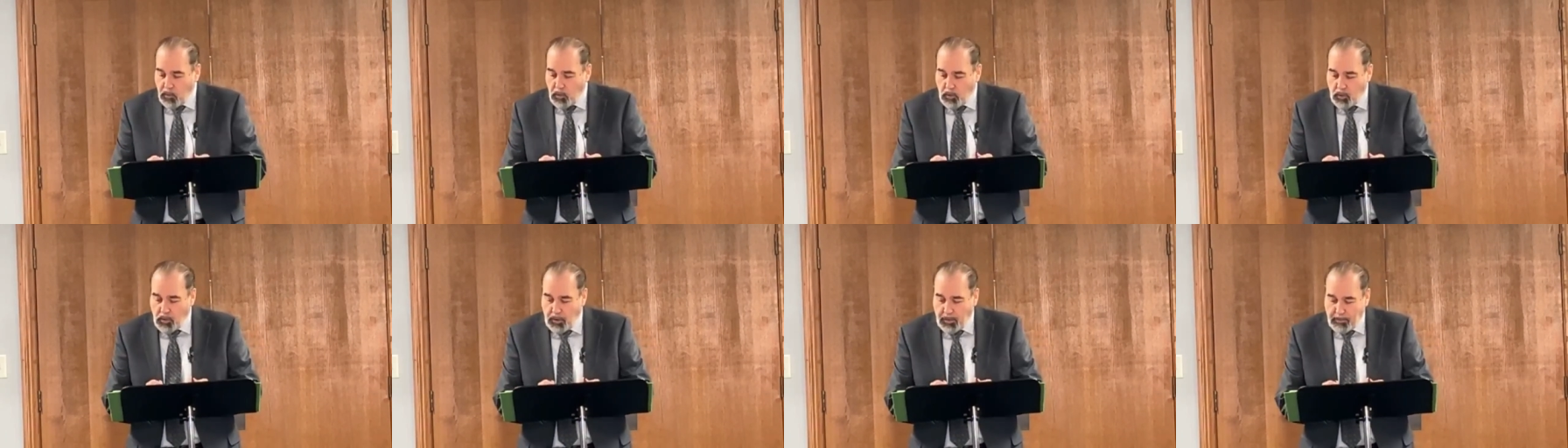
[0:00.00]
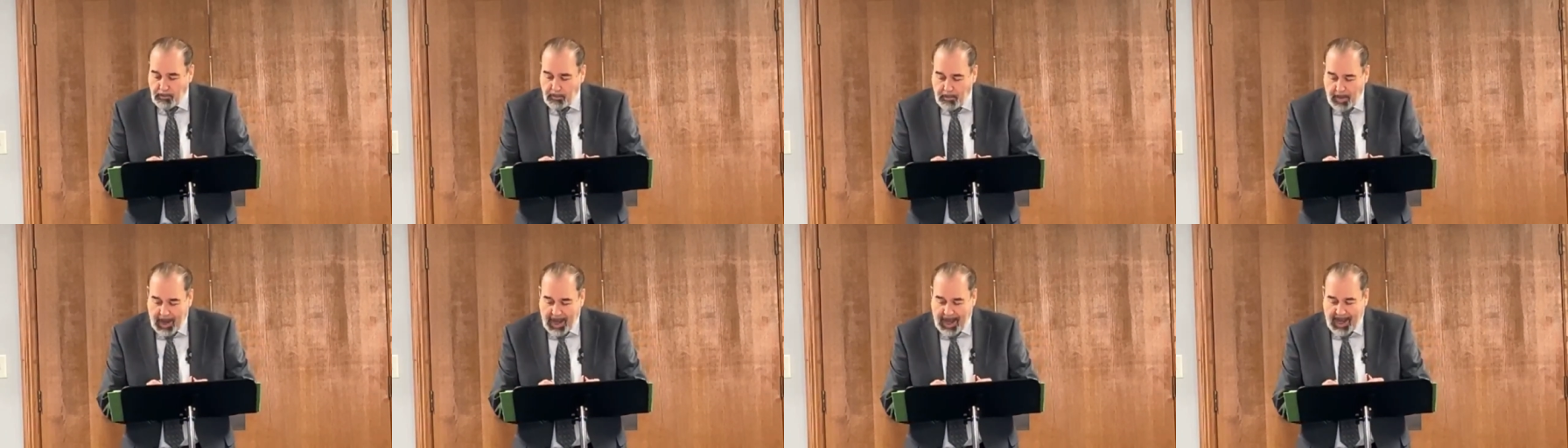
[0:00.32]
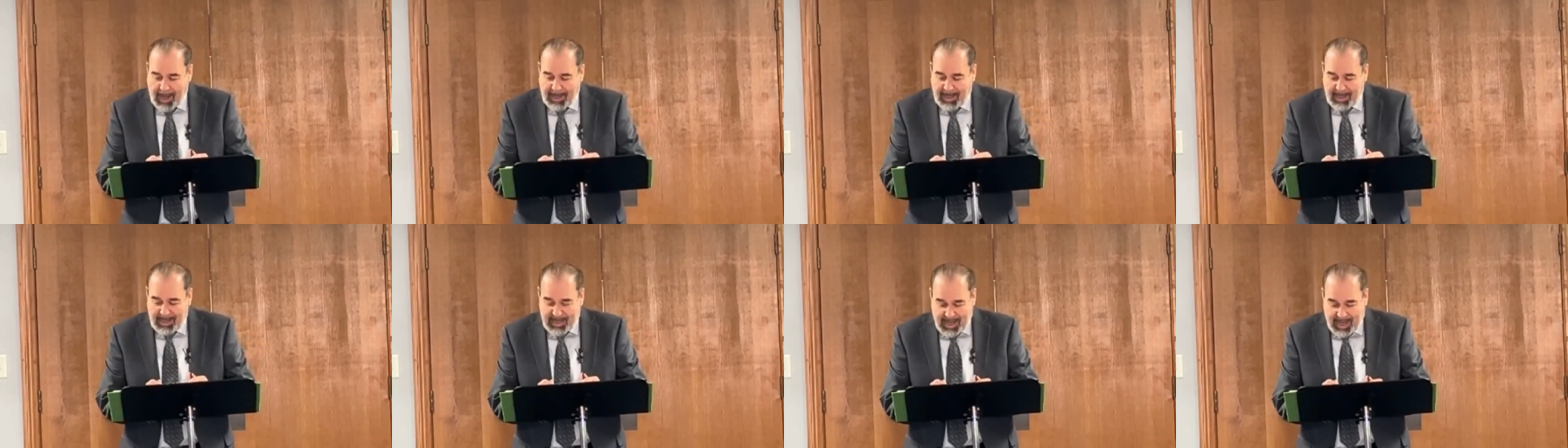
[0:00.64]
For
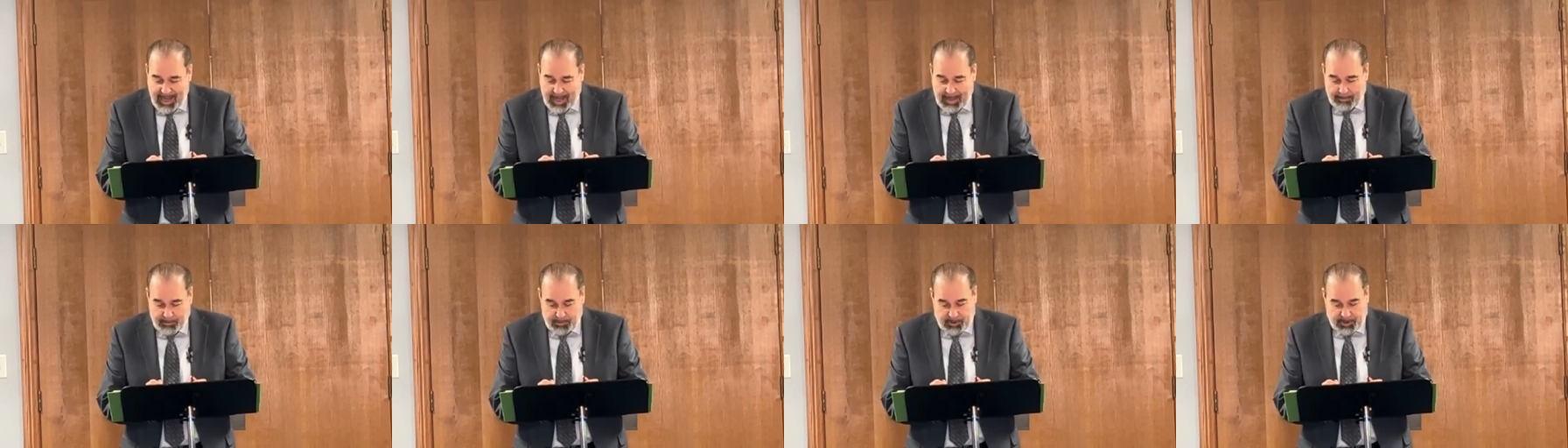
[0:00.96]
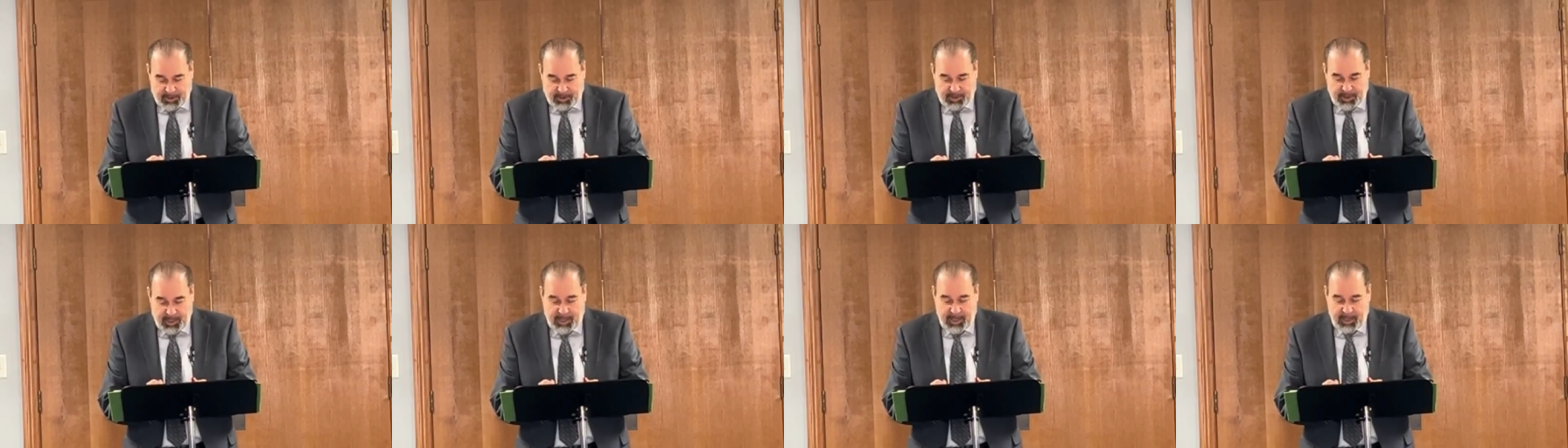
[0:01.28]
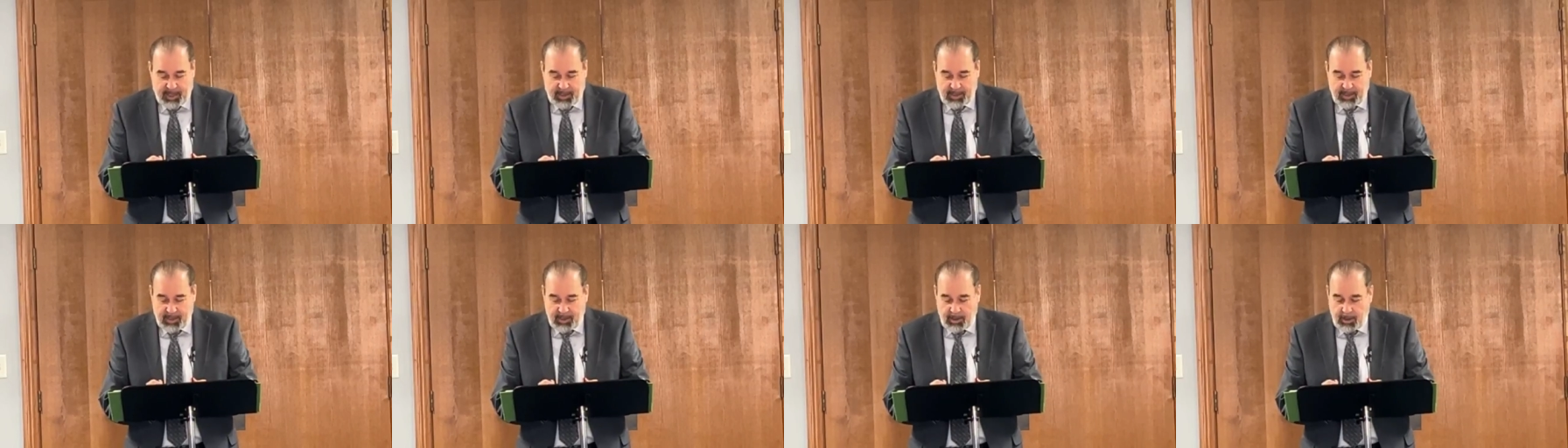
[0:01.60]
my name's
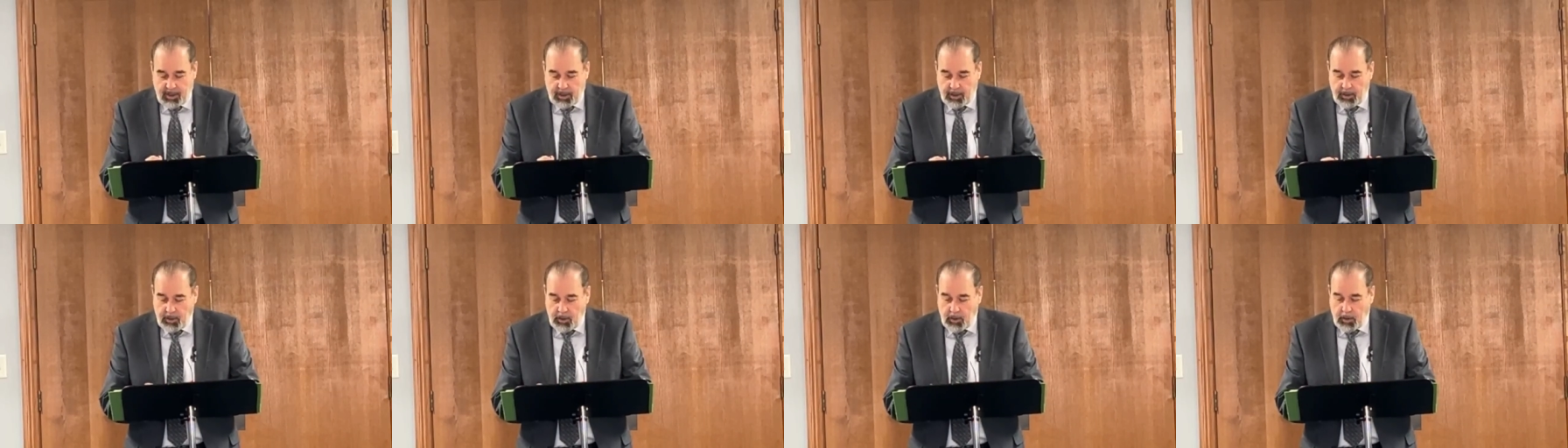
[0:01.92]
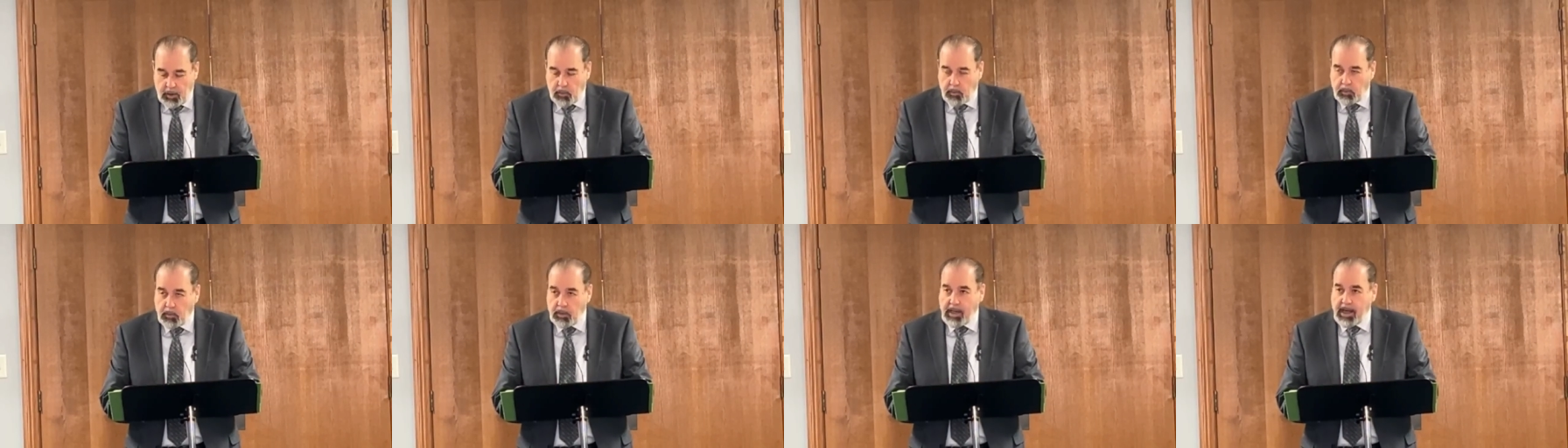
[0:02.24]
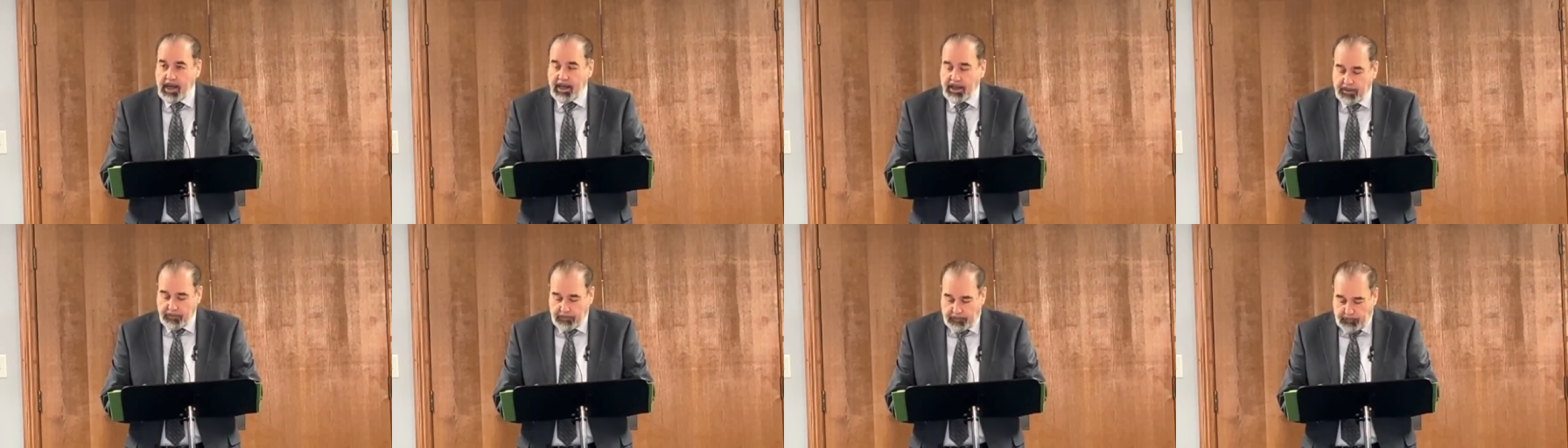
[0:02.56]
sake
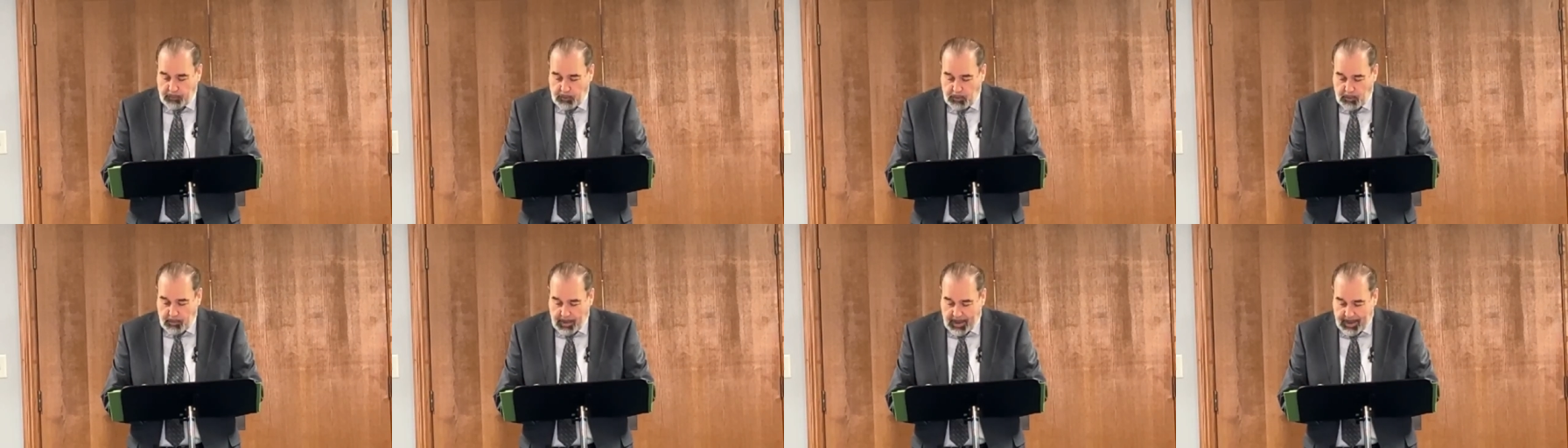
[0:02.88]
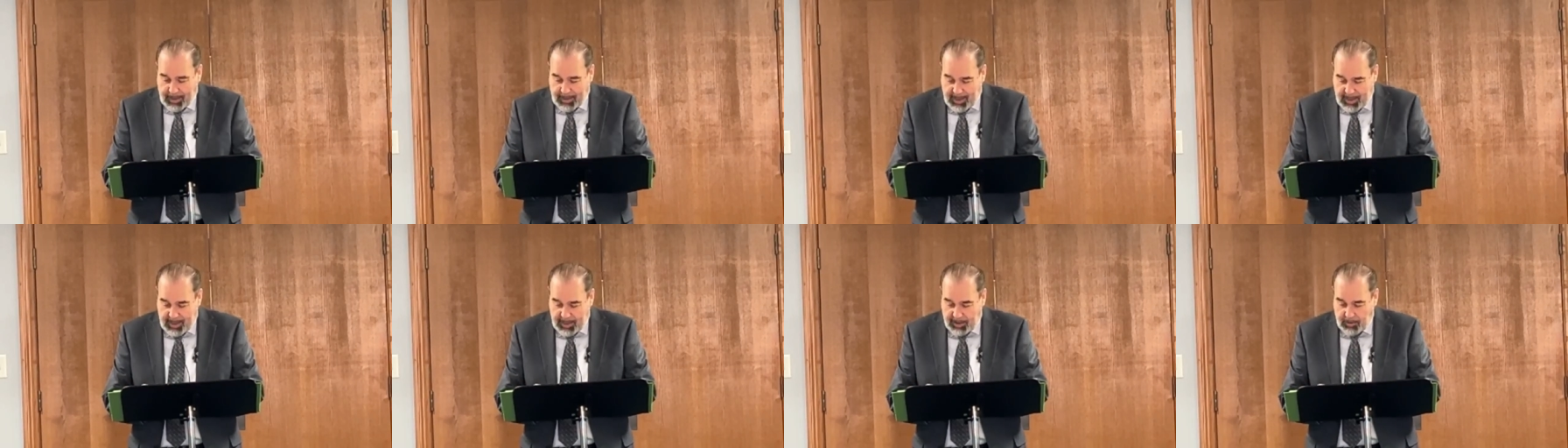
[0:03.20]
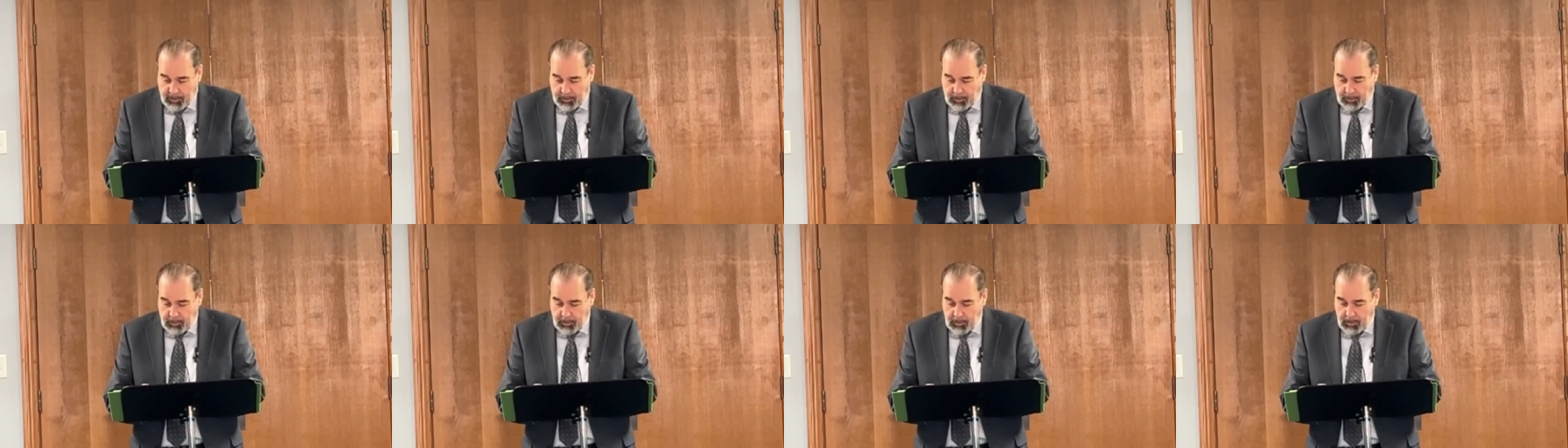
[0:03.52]
will I defer mine
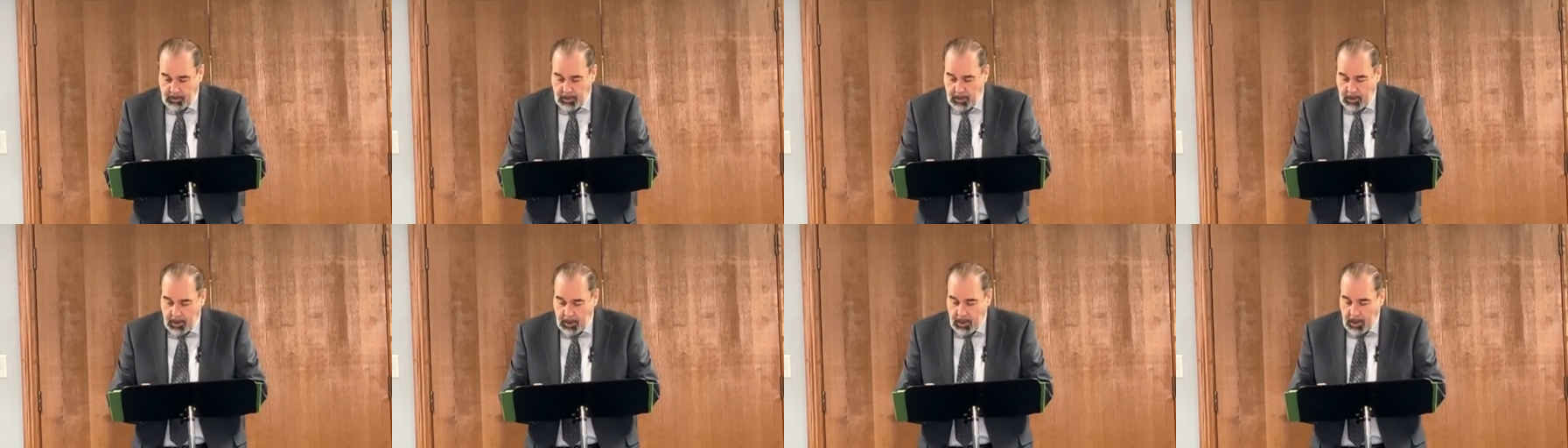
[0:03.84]
anger,